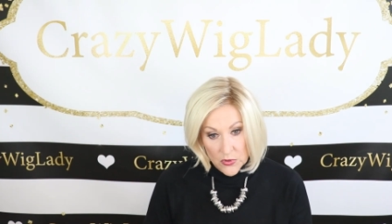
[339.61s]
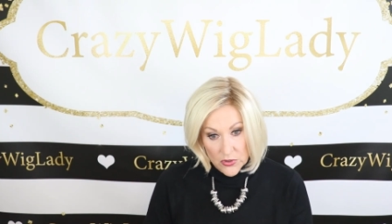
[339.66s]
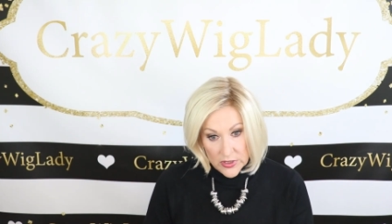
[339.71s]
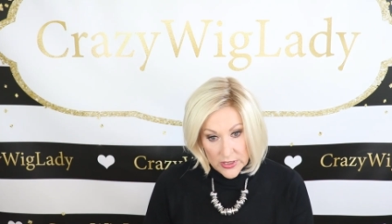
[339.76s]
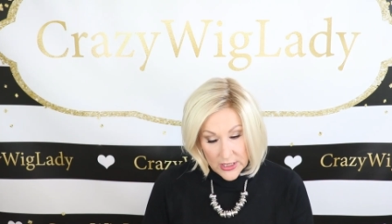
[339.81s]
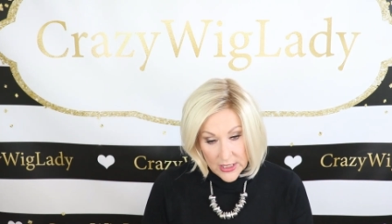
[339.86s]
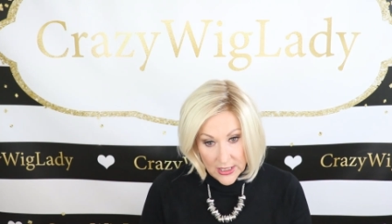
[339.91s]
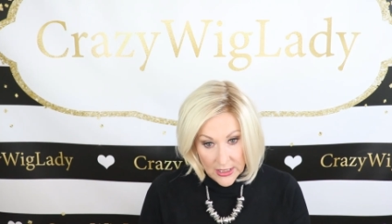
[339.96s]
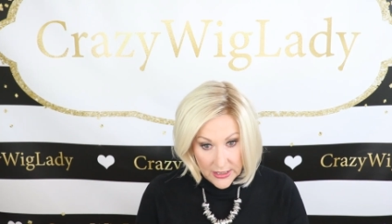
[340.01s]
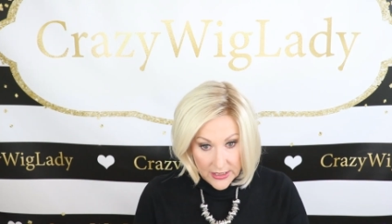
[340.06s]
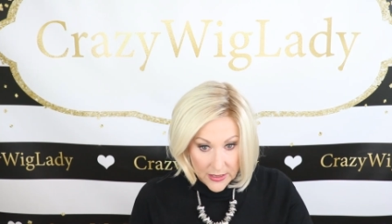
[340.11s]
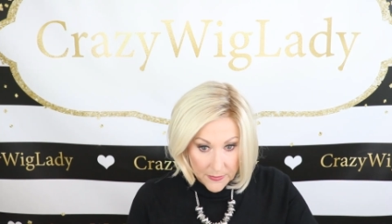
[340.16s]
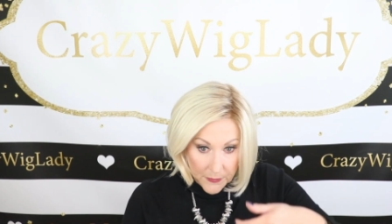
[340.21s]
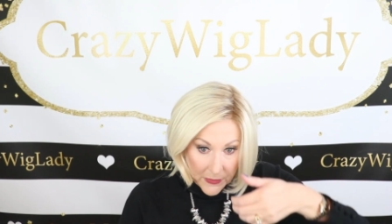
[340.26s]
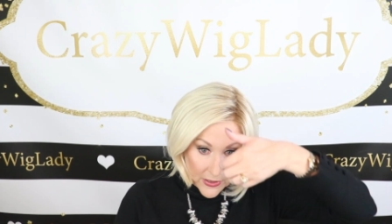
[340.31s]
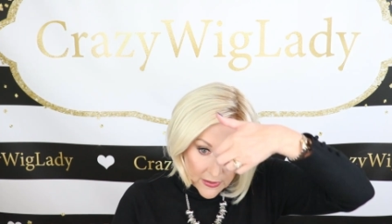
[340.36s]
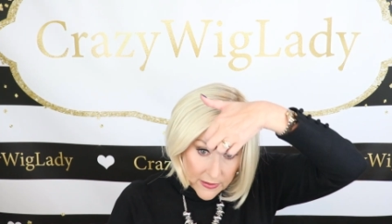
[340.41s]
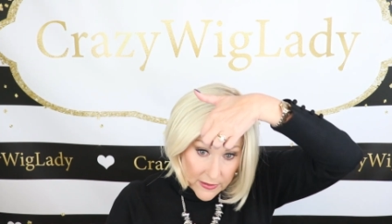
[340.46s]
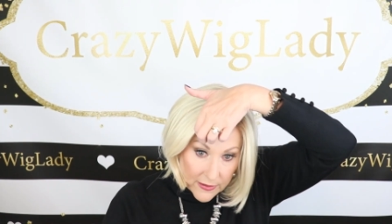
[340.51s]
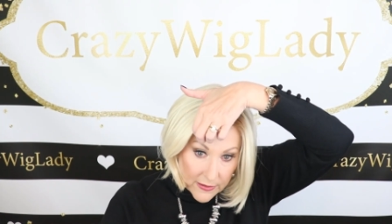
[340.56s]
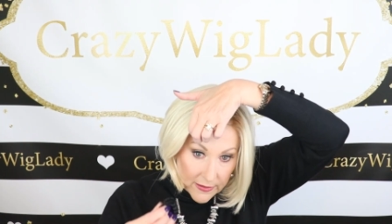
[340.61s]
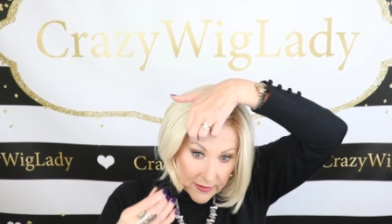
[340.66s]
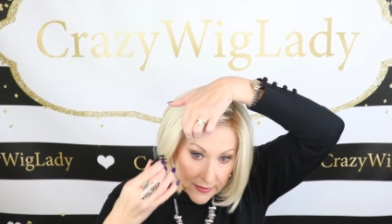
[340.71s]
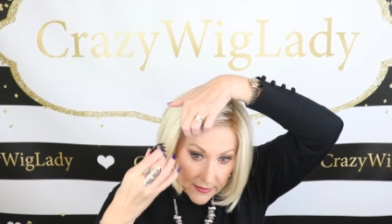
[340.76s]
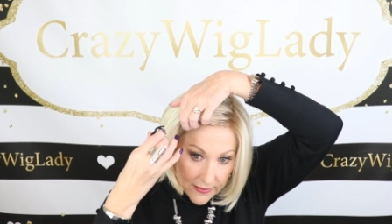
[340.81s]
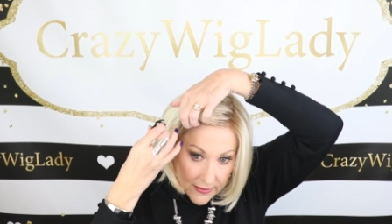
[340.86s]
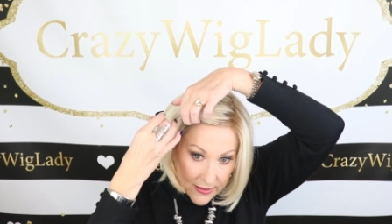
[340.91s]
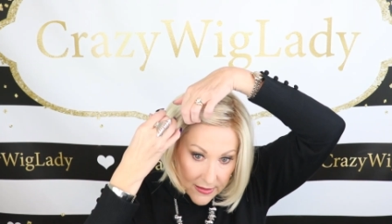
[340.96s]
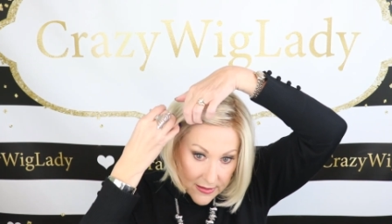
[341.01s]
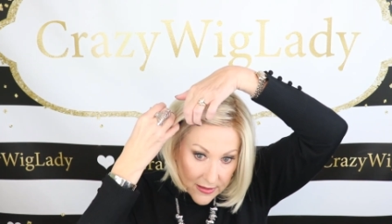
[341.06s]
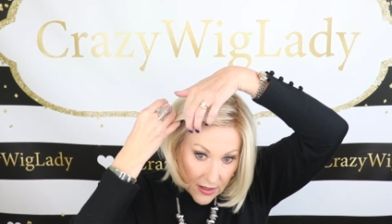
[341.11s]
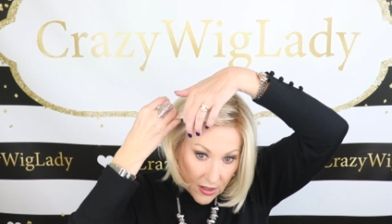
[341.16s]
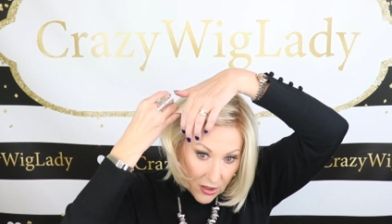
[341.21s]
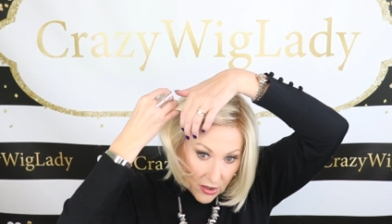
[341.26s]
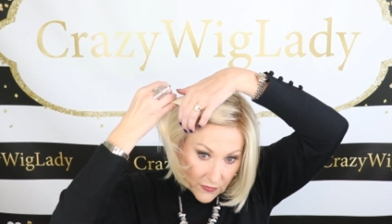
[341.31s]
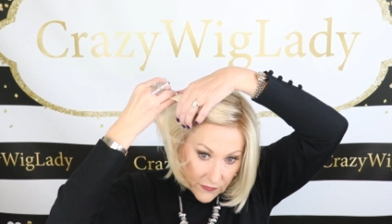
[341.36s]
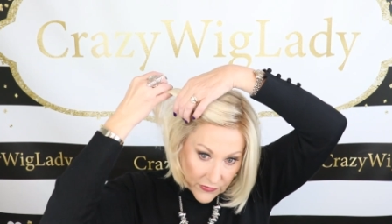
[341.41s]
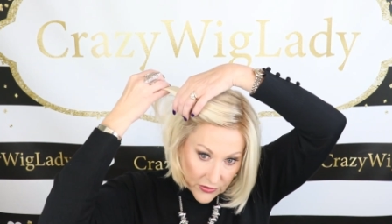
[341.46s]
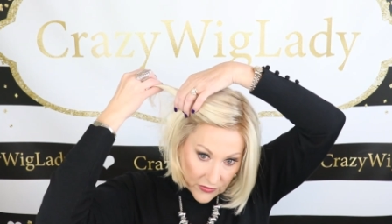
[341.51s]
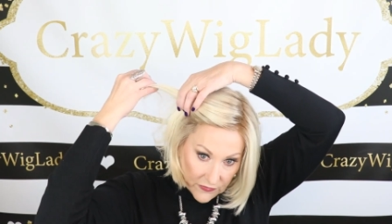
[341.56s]
you wanted to clip this
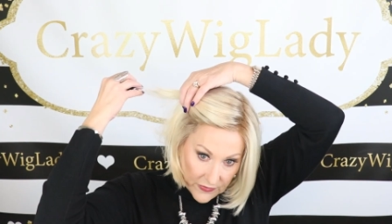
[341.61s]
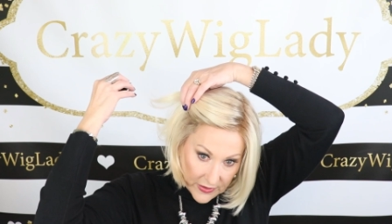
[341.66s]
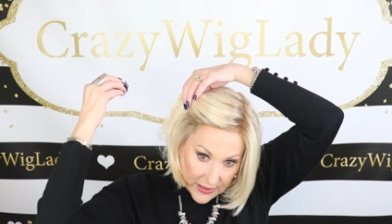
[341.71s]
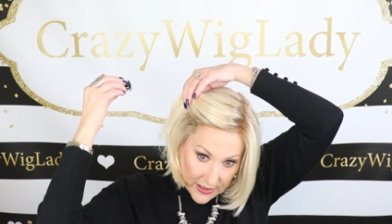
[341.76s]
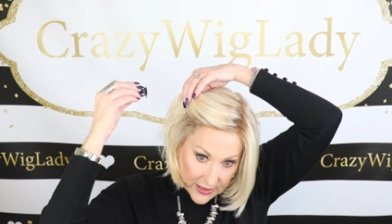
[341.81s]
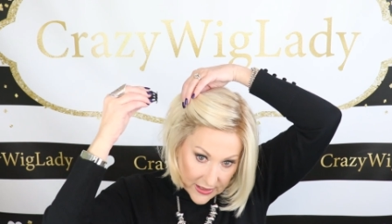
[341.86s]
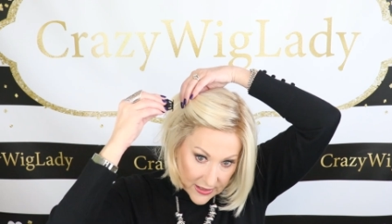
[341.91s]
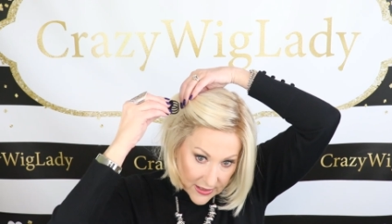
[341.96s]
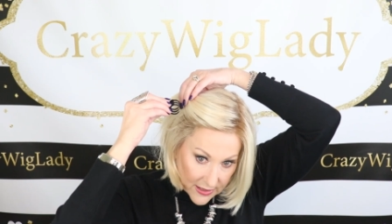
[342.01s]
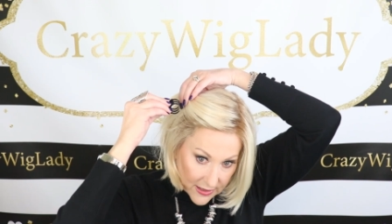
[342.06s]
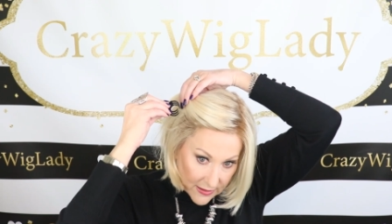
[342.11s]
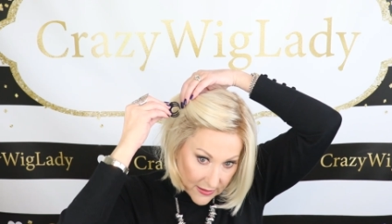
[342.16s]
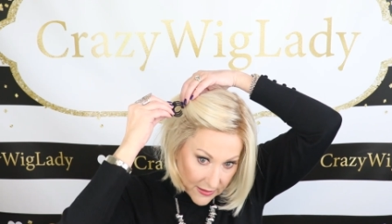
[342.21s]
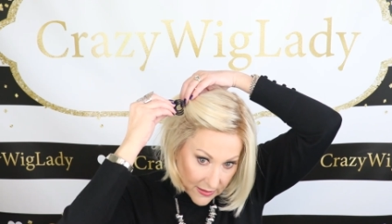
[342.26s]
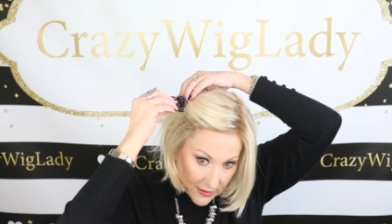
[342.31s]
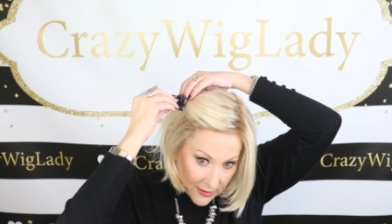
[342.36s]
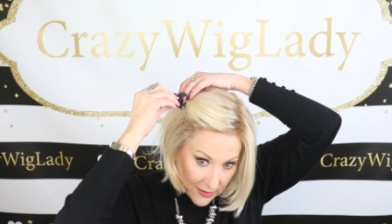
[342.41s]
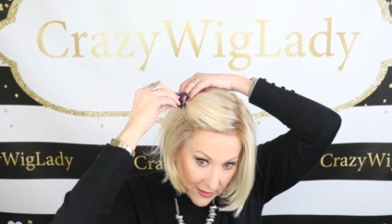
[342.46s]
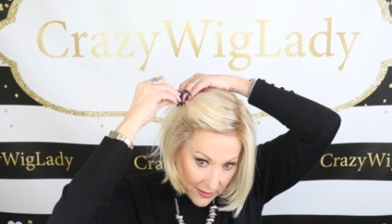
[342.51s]
off your face,